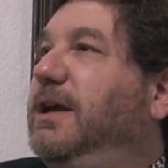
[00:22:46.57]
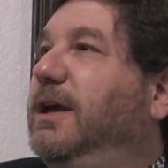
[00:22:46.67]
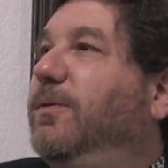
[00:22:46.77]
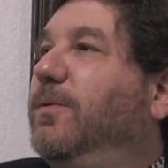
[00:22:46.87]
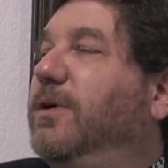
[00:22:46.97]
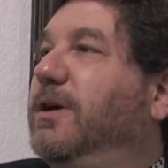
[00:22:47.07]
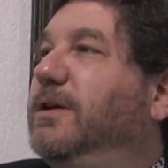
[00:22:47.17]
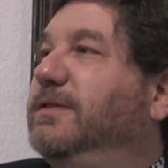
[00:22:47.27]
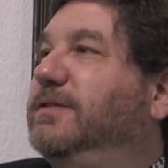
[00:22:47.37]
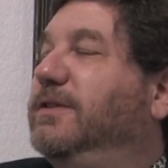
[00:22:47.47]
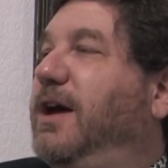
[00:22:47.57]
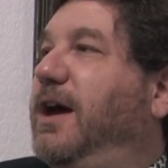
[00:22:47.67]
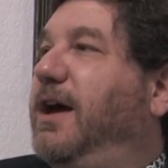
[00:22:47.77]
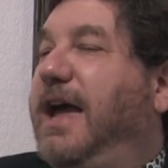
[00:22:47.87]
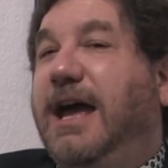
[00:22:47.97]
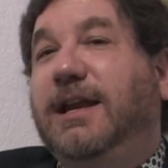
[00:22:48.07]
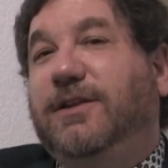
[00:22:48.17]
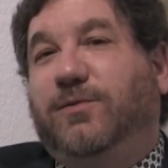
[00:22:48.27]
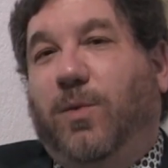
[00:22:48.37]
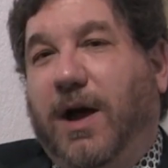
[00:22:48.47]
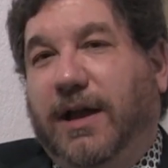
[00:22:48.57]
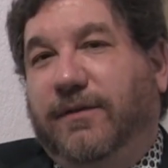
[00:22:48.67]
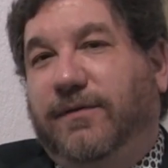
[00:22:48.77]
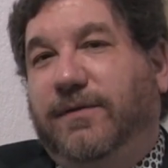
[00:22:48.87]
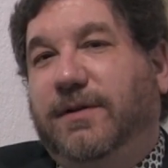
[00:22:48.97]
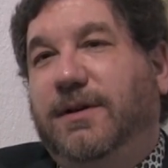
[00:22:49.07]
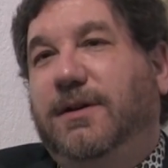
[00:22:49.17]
It was Eddie's wife.